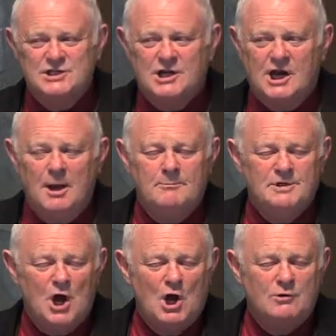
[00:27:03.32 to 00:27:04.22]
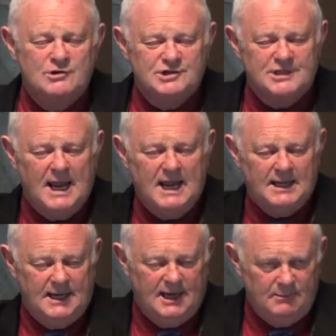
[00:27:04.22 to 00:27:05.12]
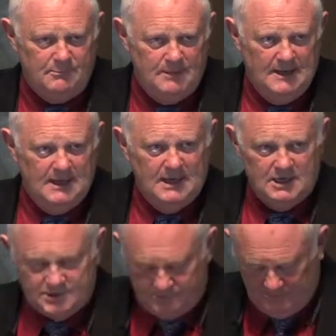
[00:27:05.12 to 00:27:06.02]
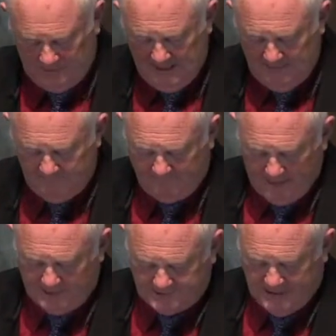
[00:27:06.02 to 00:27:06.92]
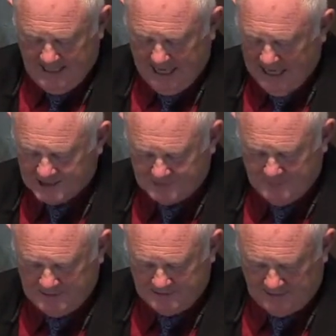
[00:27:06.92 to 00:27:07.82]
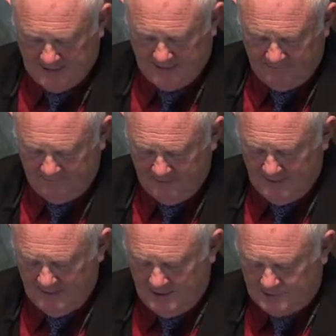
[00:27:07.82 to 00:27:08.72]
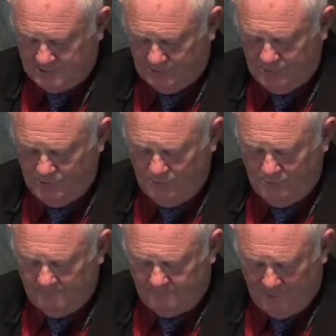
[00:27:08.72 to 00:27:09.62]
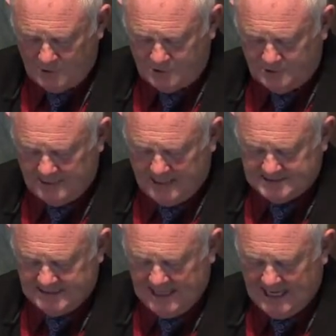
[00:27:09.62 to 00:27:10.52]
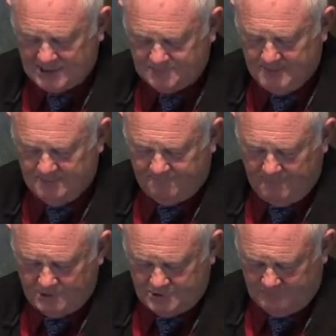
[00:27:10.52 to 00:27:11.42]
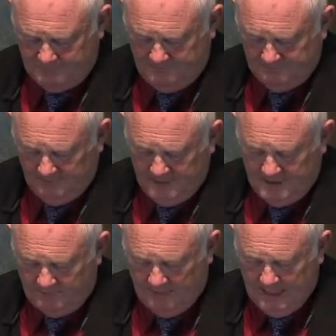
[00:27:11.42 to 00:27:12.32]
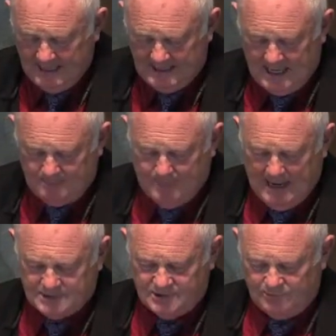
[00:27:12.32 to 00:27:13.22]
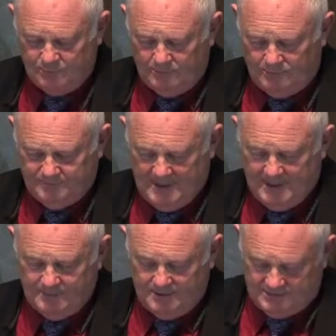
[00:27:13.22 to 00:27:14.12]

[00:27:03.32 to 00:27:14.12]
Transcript: to come to understand Him, to live as He asked me to live, to function as He asked me to function. Relating that back to the world, then, I'm going to